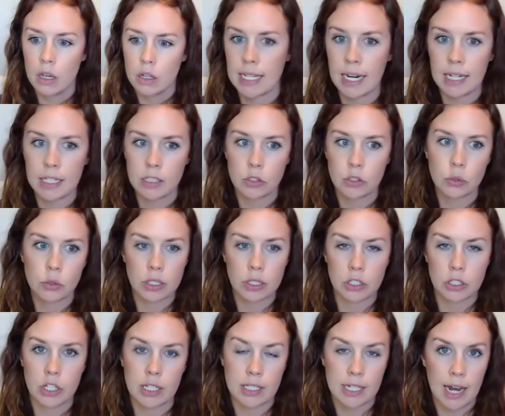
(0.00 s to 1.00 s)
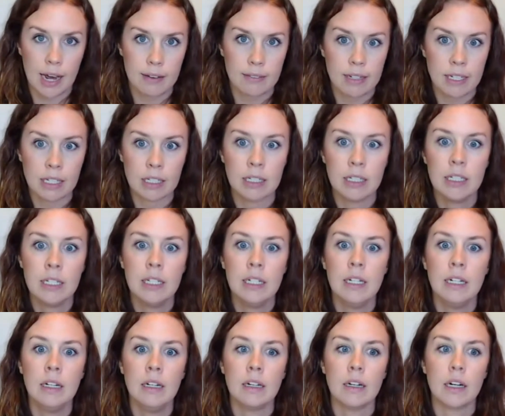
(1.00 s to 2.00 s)
And I do suggest having
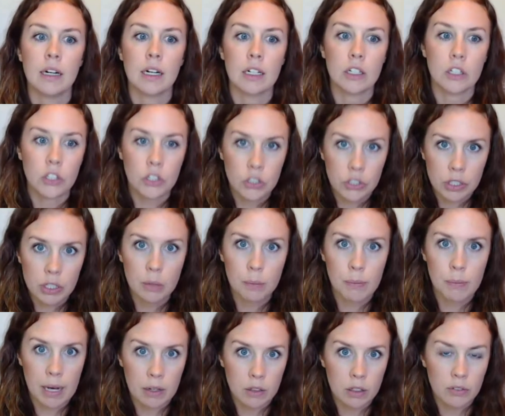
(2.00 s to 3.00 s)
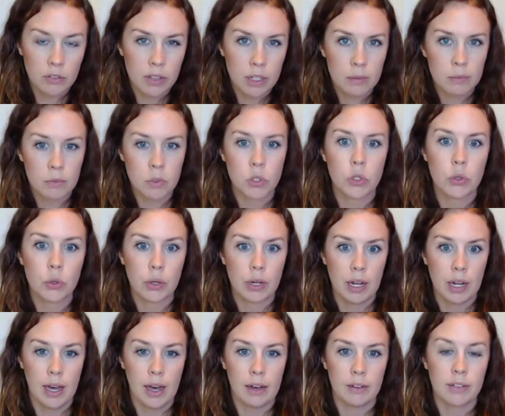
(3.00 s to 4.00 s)
a good amount of them so you can
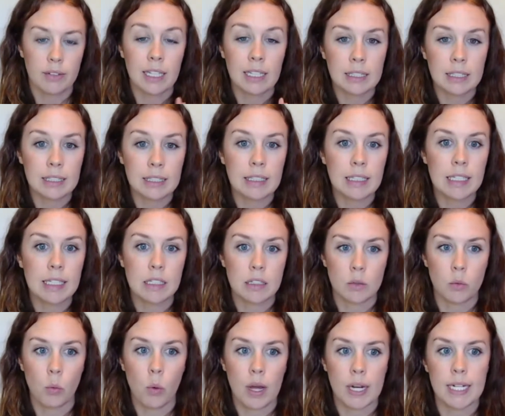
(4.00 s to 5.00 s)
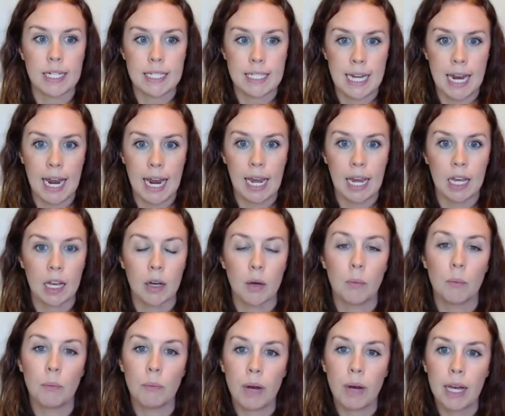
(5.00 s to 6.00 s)
have at least one a day.
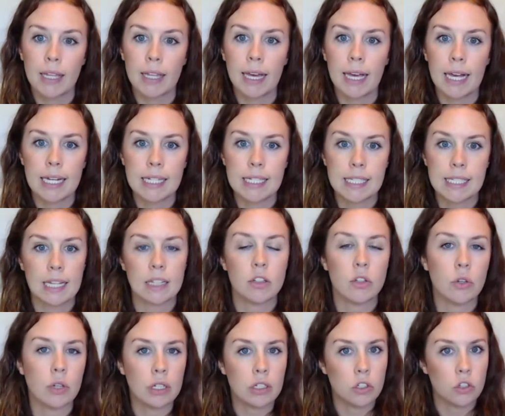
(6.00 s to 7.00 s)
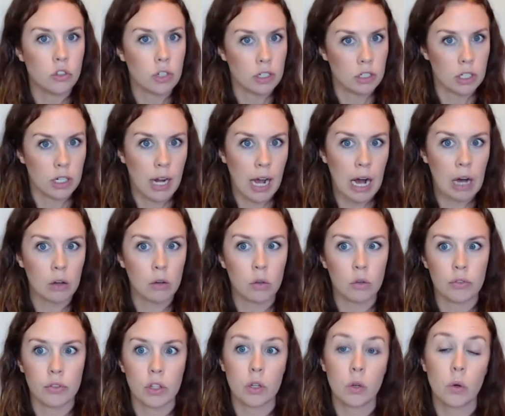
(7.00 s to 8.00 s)
But like I said, you can stretch it out
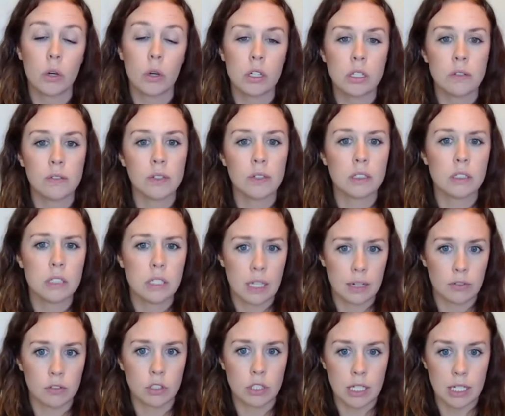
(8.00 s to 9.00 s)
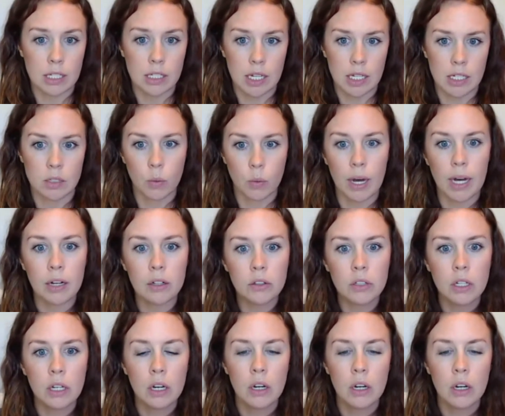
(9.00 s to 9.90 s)
over the course of several days as well.